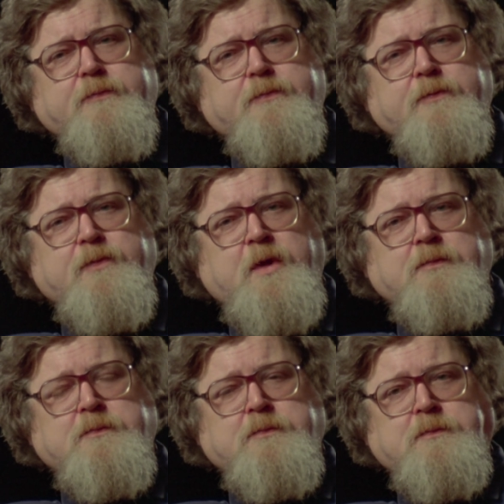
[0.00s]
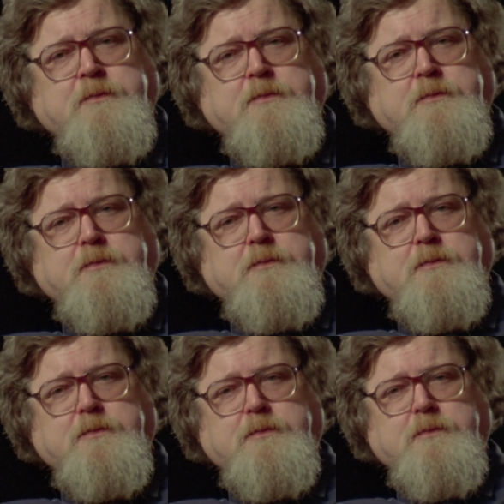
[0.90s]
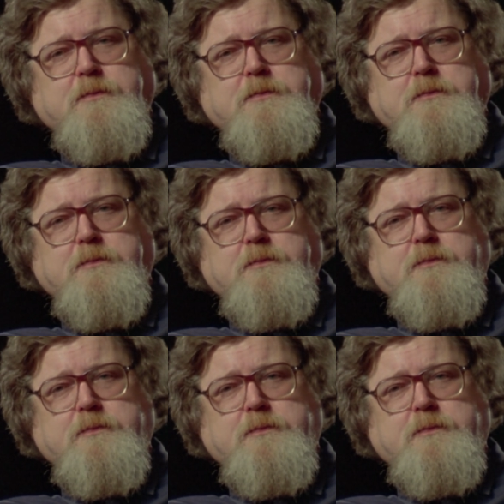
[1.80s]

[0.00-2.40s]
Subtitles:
Nothing is said.